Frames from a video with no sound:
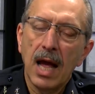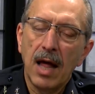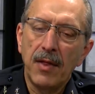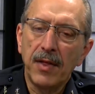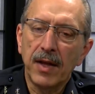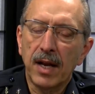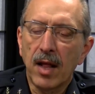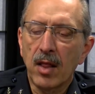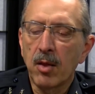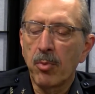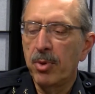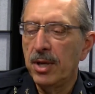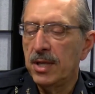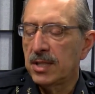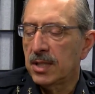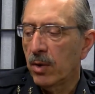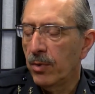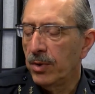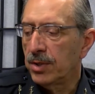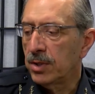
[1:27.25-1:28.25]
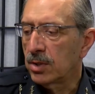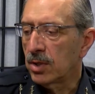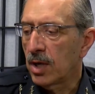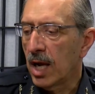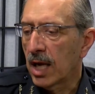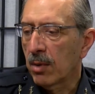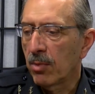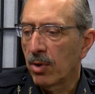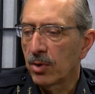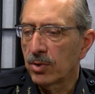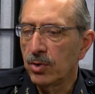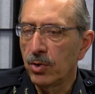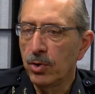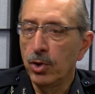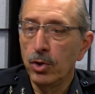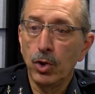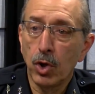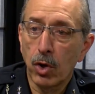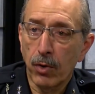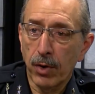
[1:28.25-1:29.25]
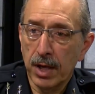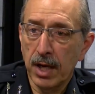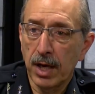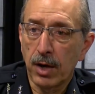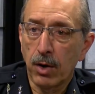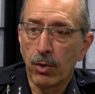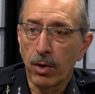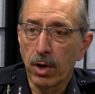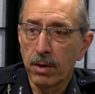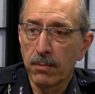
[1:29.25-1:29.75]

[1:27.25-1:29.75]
I think another piece that we should talk about too, you're a gun owner.